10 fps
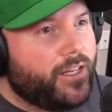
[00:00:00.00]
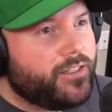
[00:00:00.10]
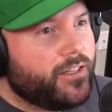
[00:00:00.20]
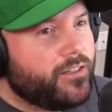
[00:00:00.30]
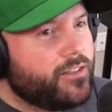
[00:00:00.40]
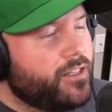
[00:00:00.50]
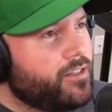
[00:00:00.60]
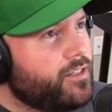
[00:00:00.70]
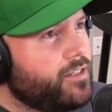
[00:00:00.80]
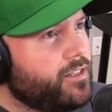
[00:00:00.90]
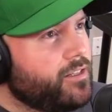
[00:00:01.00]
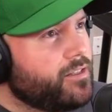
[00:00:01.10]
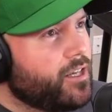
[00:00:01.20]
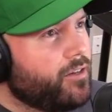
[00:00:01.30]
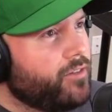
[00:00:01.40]
He's hitting
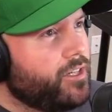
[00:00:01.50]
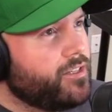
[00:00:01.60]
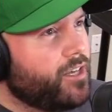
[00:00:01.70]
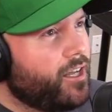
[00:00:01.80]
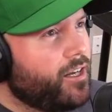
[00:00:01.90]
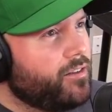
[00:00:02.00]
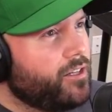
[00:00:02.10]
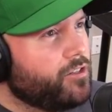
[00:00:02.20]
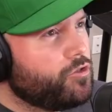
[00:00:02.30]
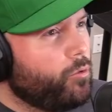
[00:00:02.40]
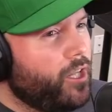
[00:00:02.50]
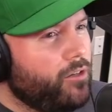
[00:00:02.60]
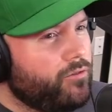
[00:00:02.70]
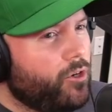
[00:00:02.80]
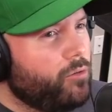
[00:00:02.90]
667. He's got, I think,
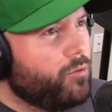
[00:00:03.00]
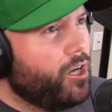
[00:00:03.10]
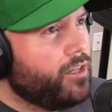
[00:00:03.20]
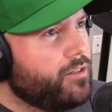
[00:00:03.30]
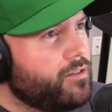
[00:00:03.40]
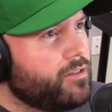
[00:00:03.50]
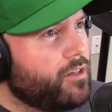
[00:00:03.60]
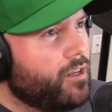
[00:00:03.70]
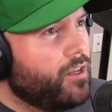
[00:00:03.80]
12 home runs.